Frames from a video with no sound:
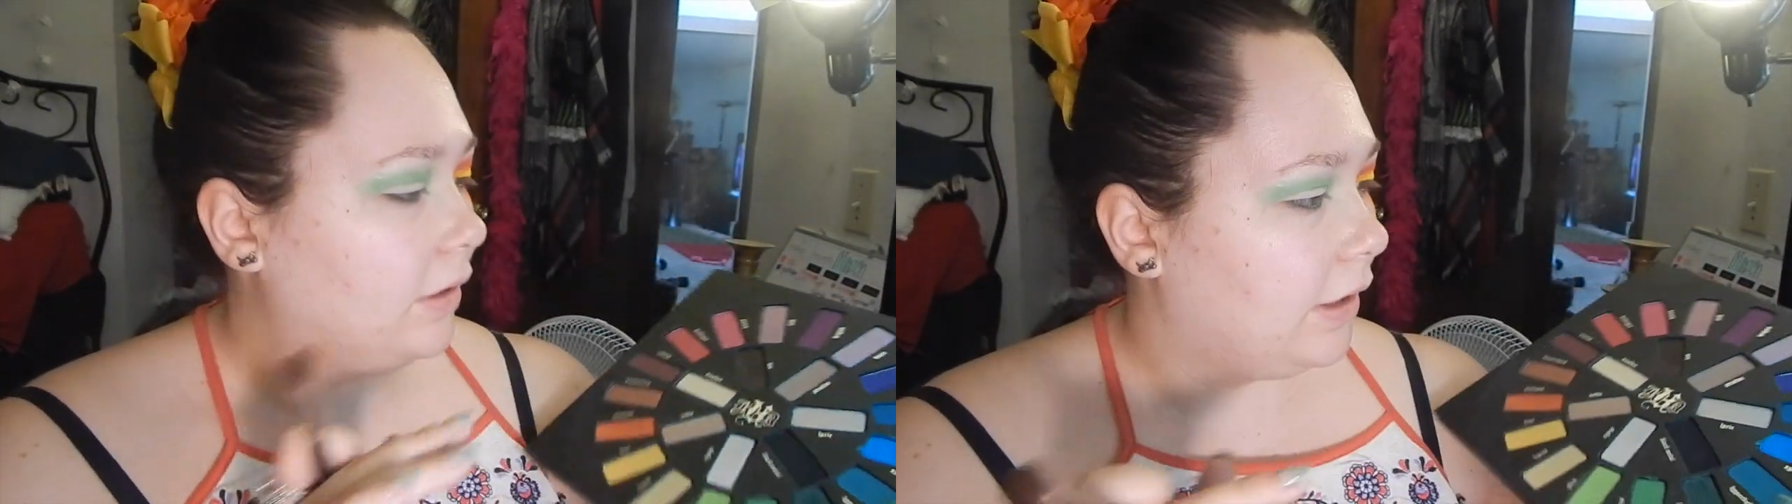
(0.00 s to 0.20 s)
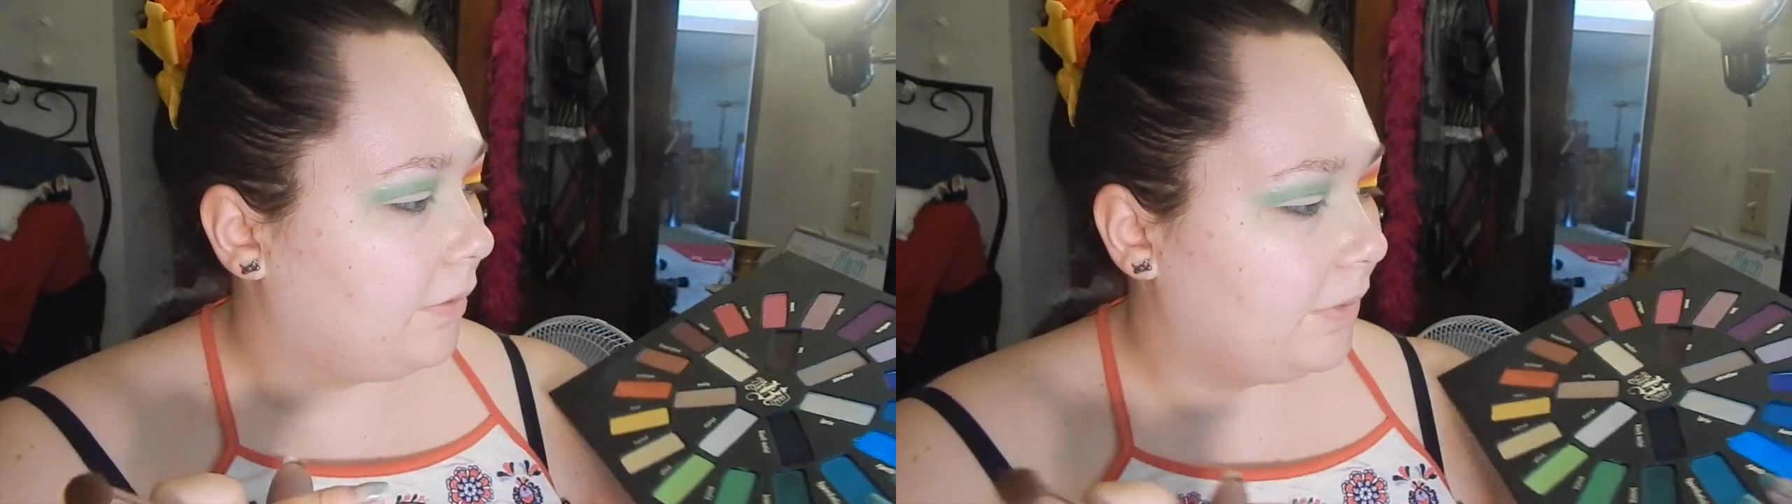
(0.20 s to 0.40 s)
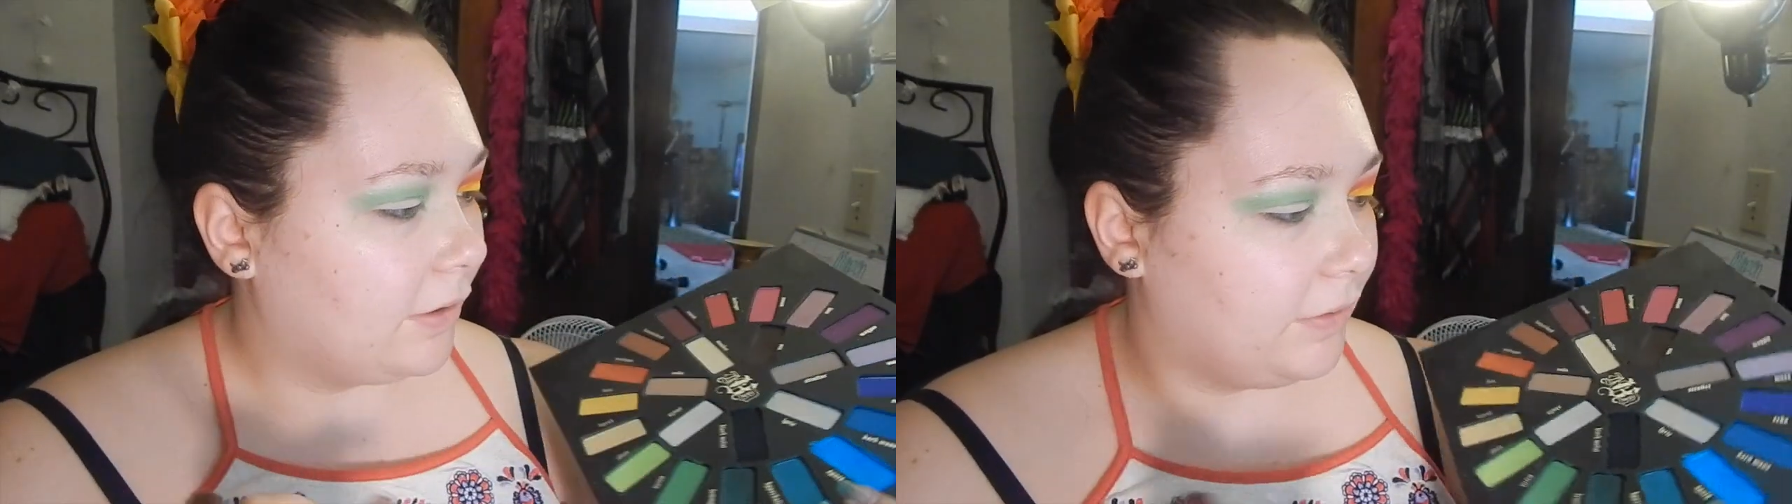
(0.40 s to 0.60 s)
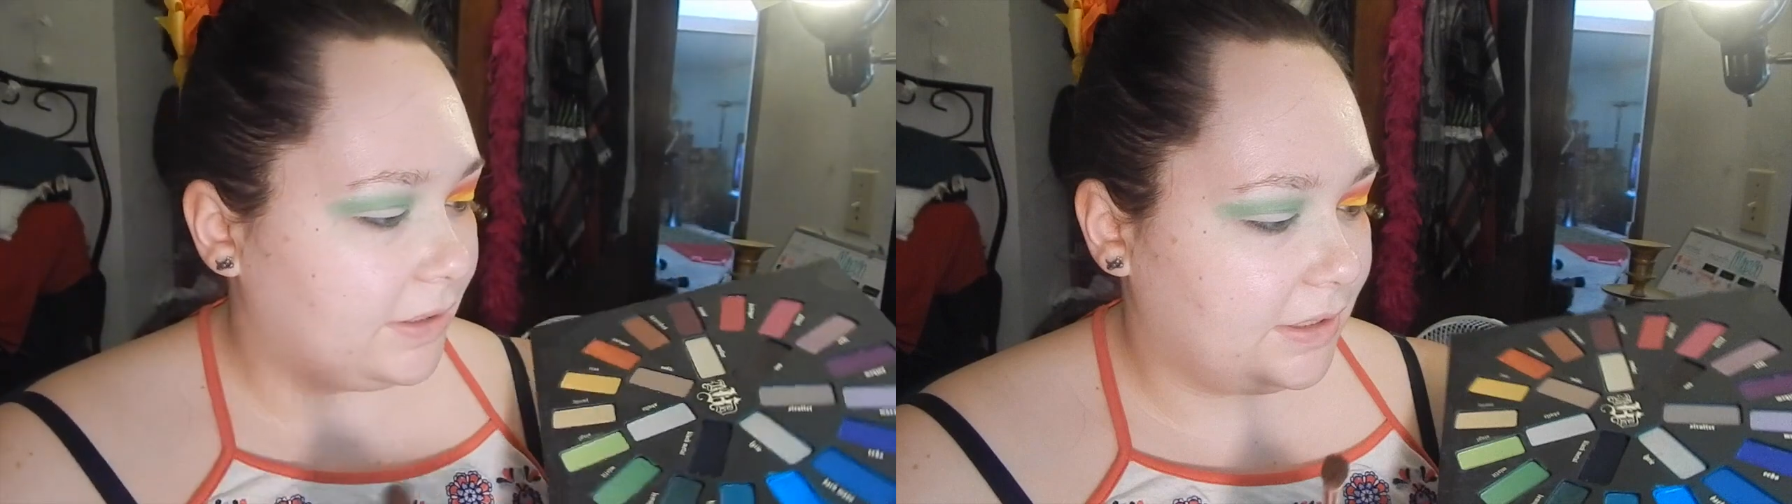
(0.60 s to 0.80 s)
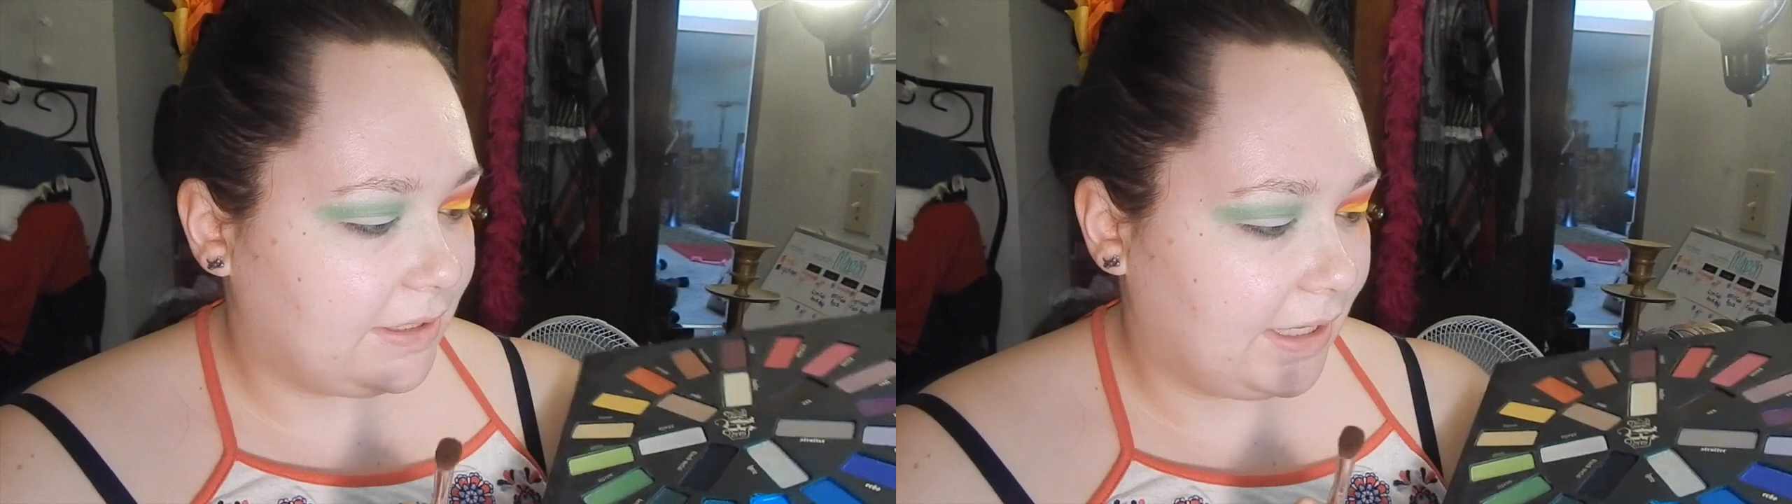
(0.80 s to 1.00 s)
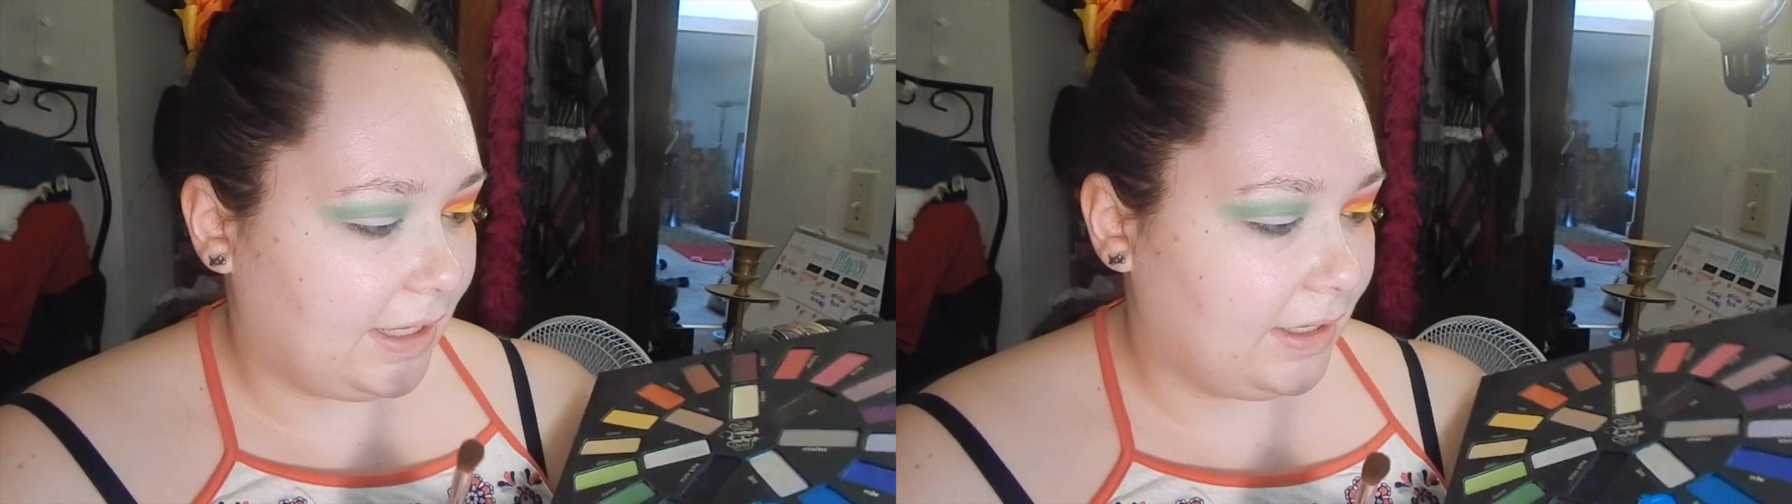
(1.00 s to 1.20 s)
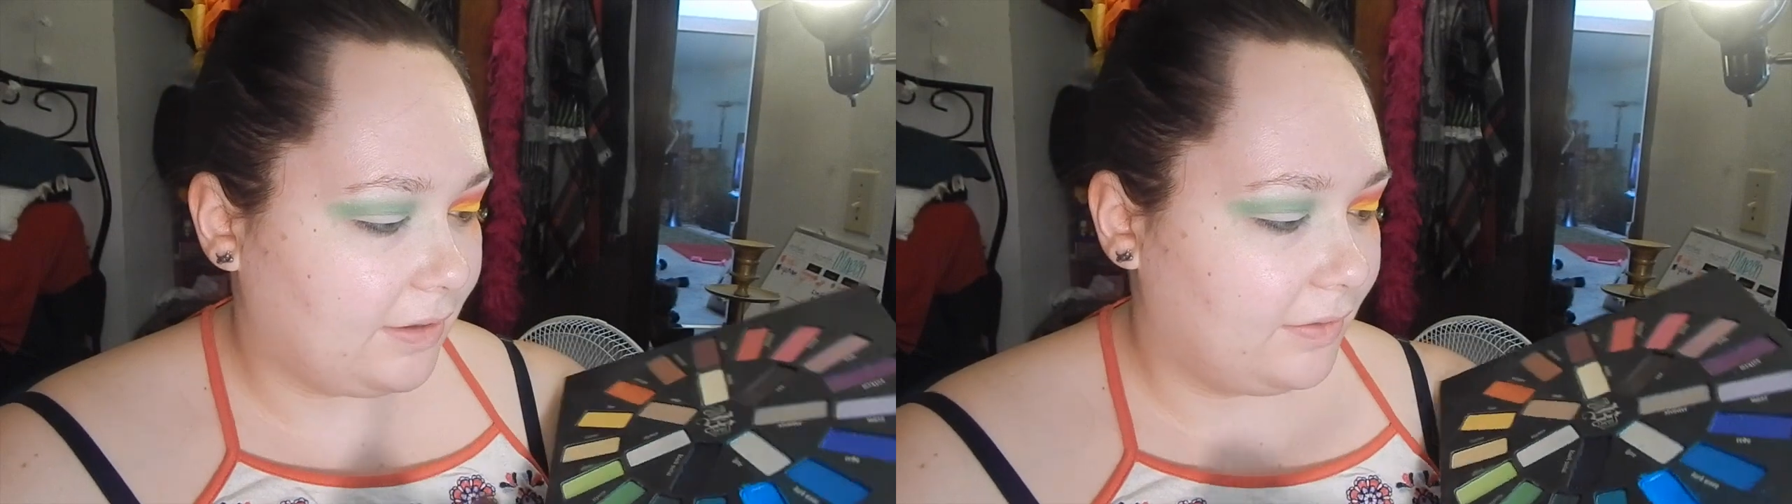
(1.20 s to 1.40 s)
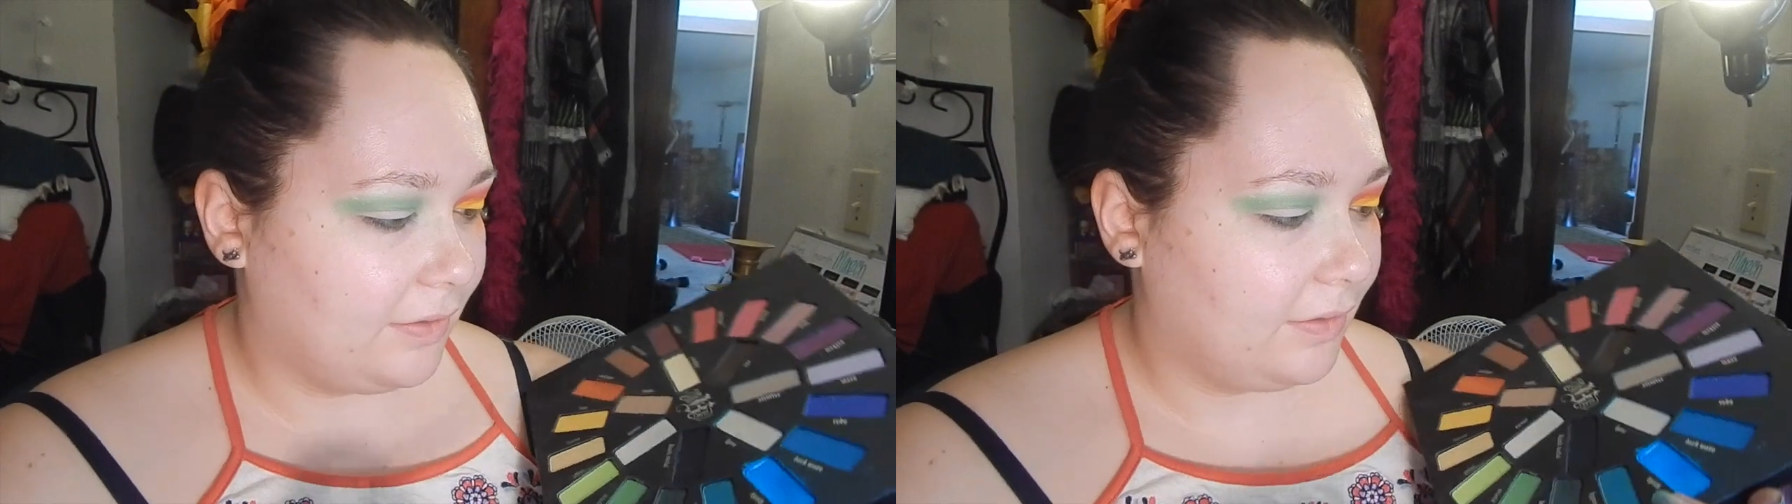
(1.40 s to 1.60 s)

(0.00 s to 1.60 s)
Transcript: and we're going to take